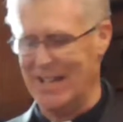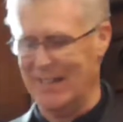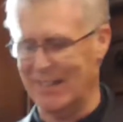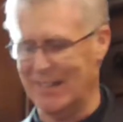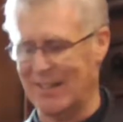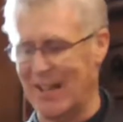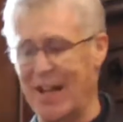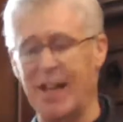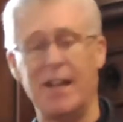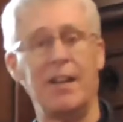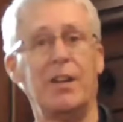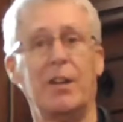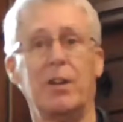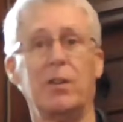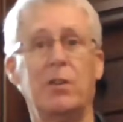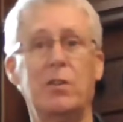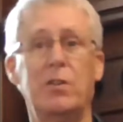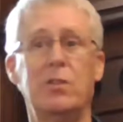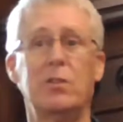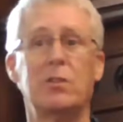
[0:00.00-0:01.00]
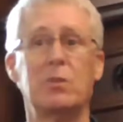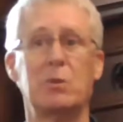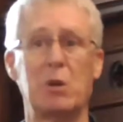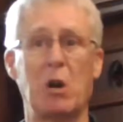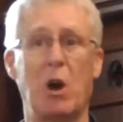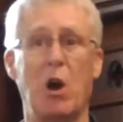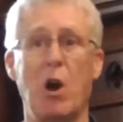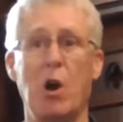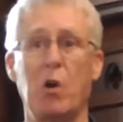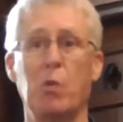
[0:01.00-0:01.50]
Scientists
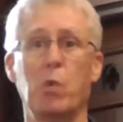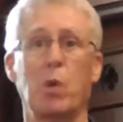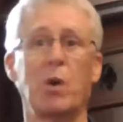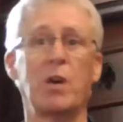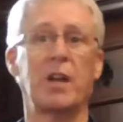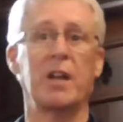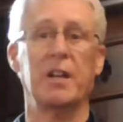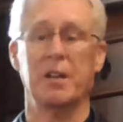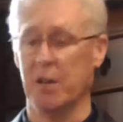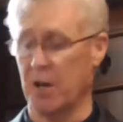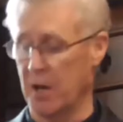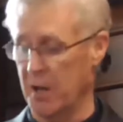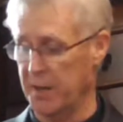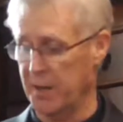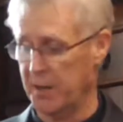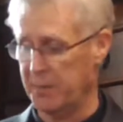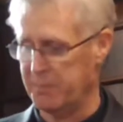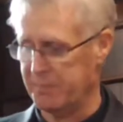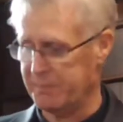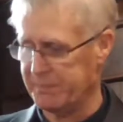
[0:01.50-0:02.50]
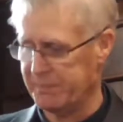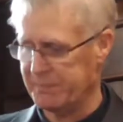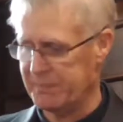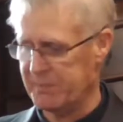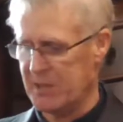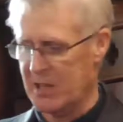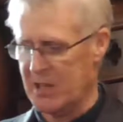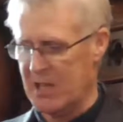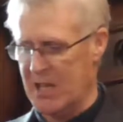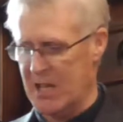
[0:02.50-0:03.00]
are working on it,
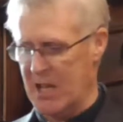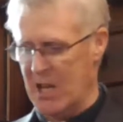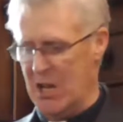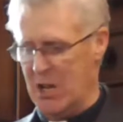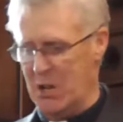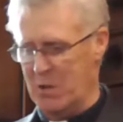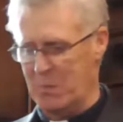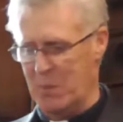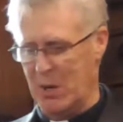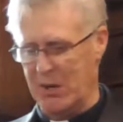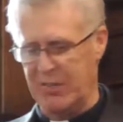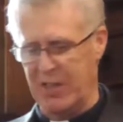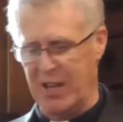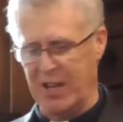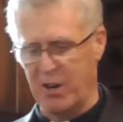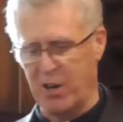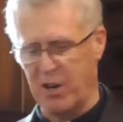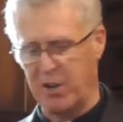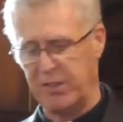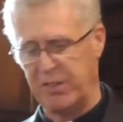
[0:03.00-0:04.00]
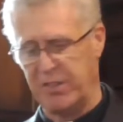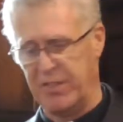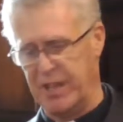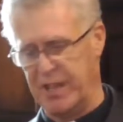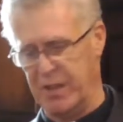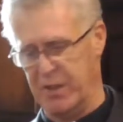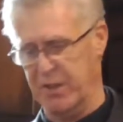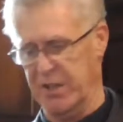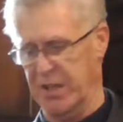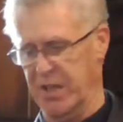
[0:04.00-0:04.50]
but they aren't
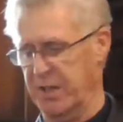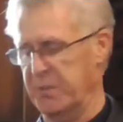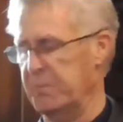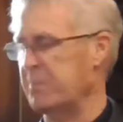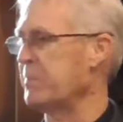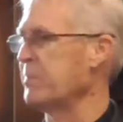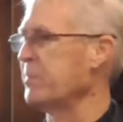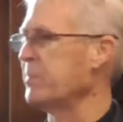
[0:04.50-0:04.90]
there yet.